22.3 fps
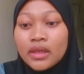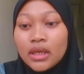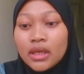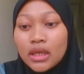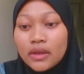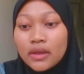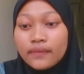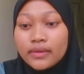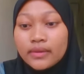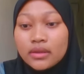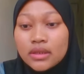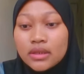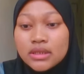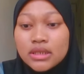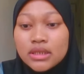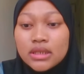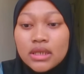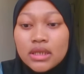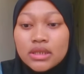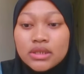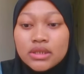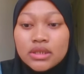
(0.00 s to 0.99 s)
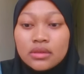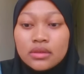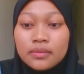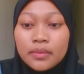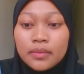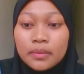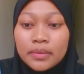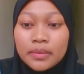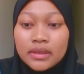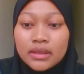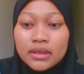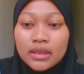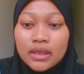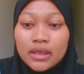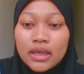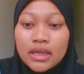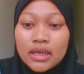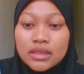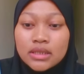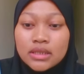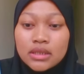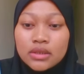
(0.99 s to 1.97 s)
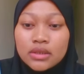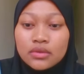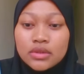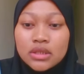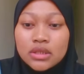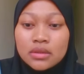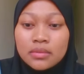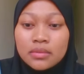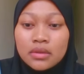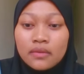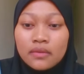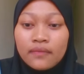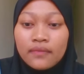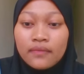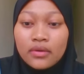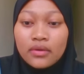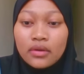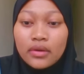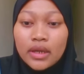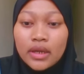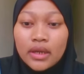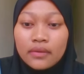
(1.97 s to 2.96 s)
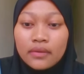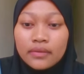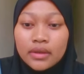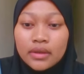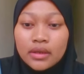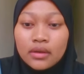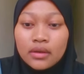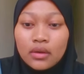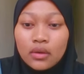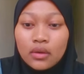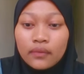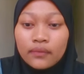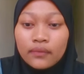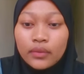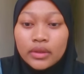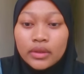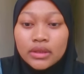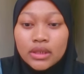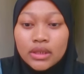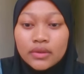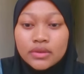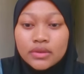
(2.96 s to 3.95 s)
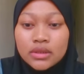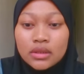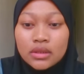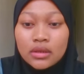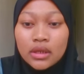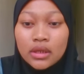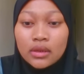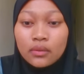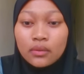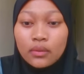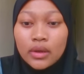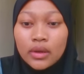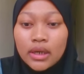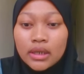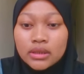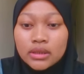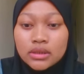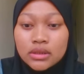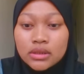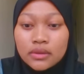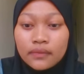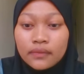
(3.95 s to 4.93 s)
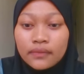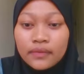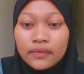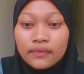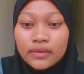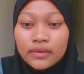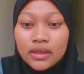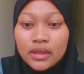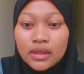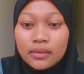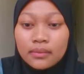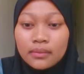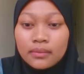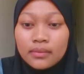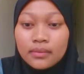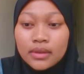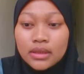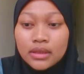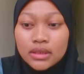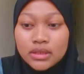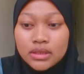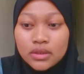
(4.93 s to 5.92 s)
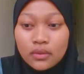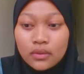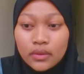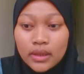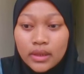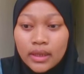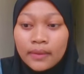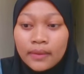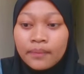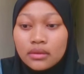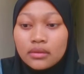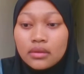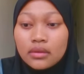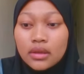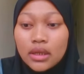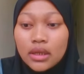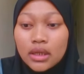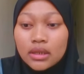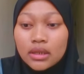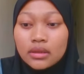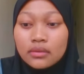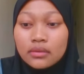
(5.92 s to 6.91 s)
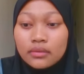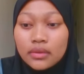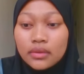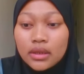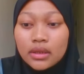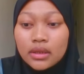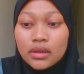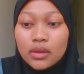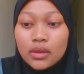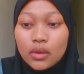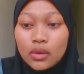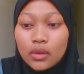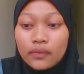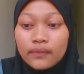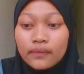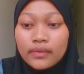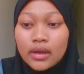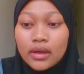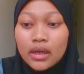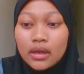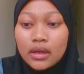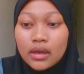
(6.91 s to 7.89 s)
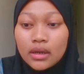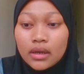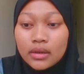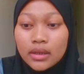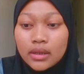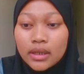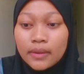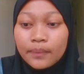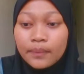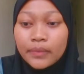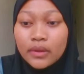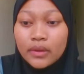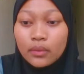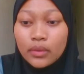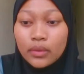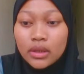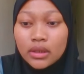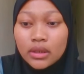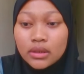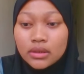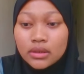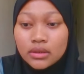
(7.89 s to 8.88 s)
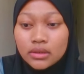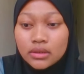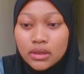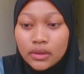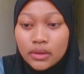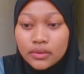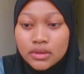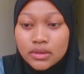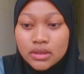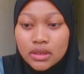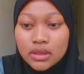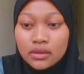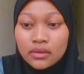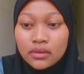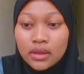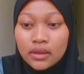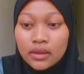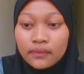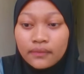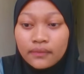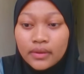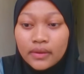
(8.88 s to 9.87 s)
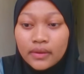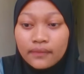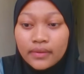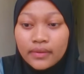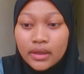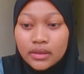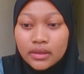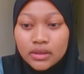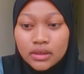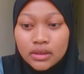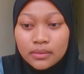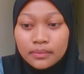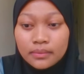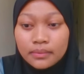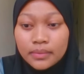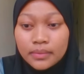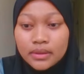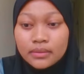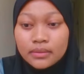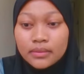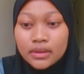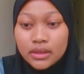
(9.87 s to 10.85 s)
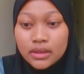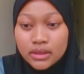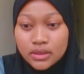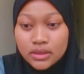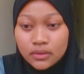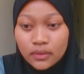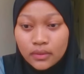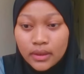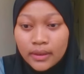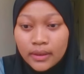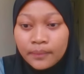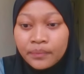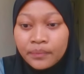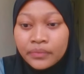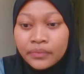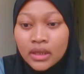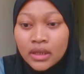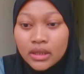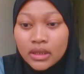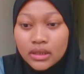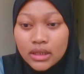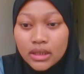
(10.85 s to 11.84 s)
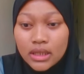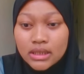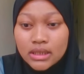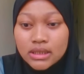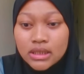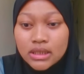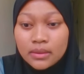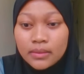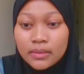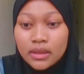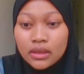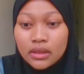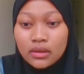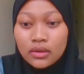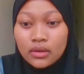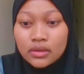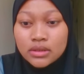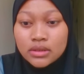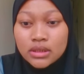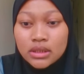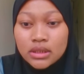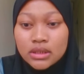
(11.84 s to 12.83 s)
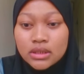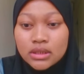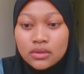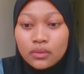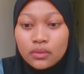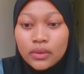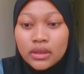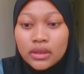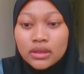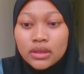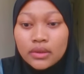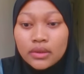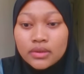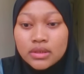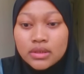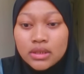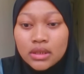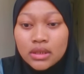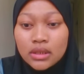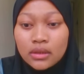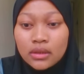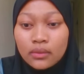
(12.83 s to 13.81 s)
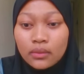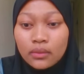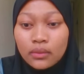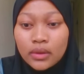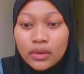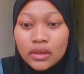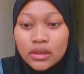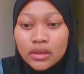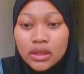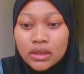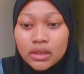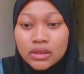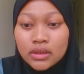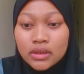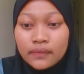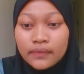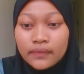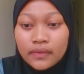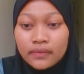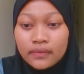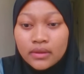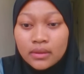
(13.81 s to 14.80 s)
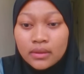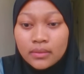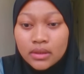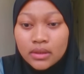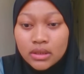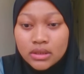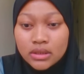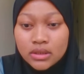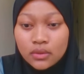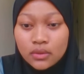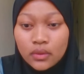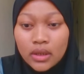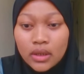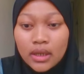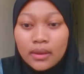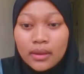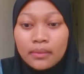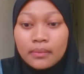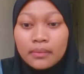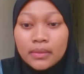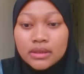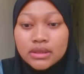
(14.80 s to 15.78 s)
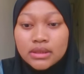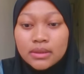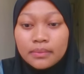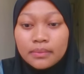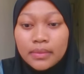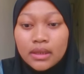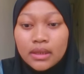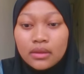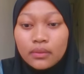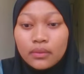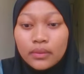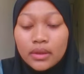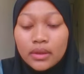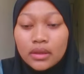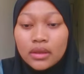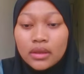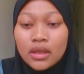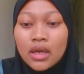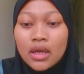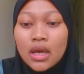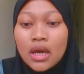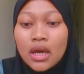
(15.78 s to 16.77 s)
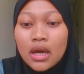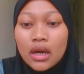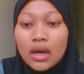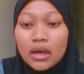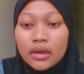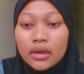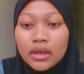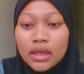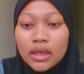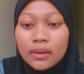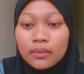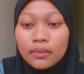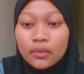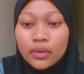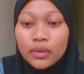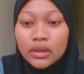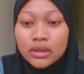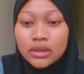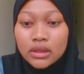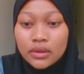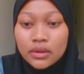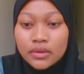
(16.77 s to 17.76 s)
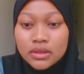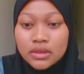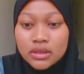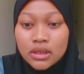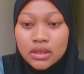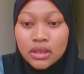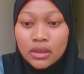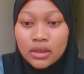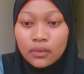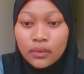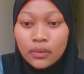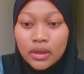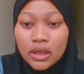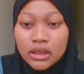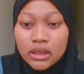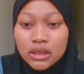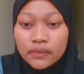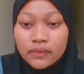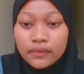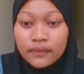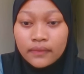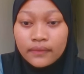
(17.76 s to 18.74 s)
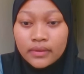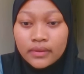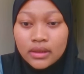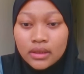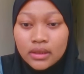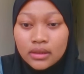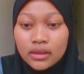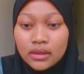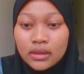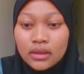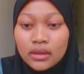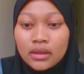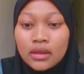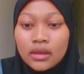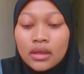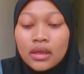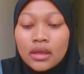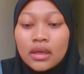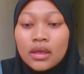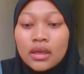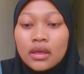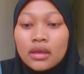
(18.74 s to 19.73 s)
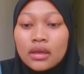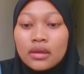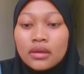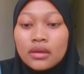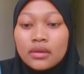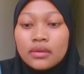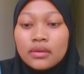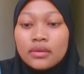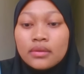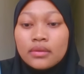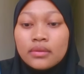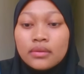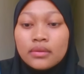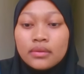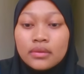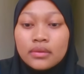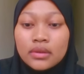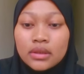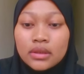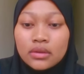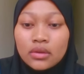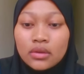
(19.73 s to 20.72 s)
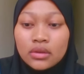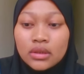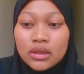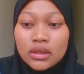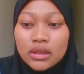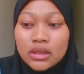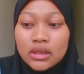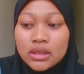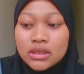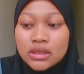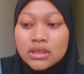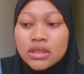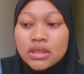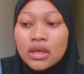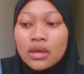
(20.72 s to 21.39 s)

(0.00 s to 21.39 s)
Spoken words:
if a residential property has a usable floor area of 1,150 meters square at a rate of Rm 1,500 per meter square, the estimate cost is 1,150 meters square multiplied with Rm 1,150. The total is